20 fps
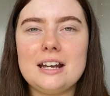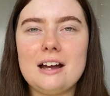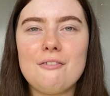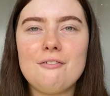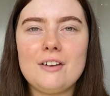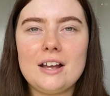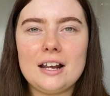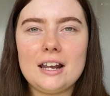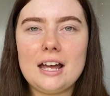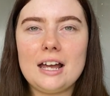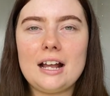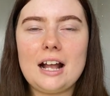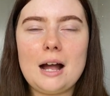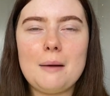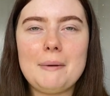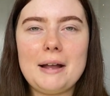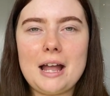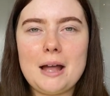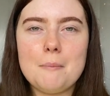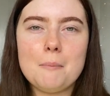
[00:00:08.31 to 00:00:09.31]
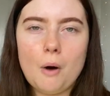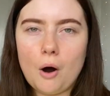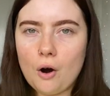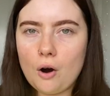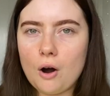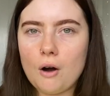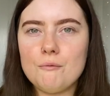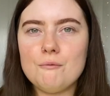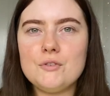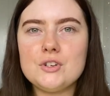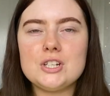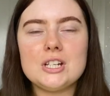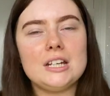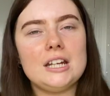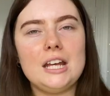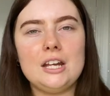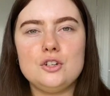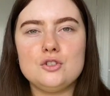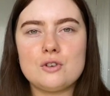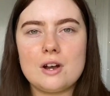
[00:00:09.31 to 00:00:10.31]
I feel like I'm getting more confident
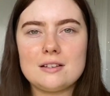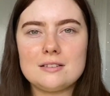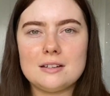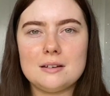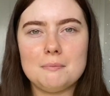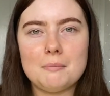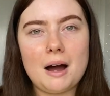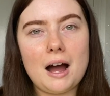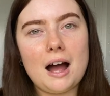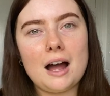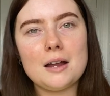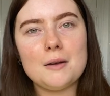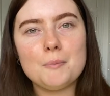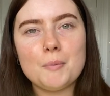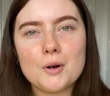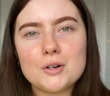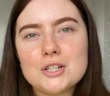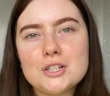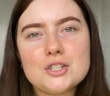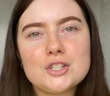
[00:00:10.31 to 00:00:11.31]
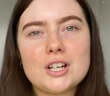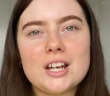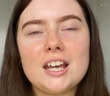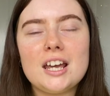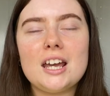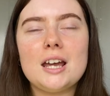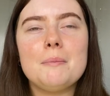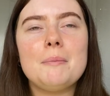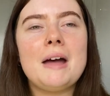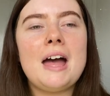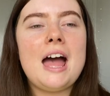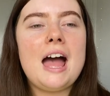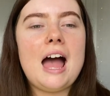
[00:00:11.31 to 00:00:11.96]
in dressing my body shape.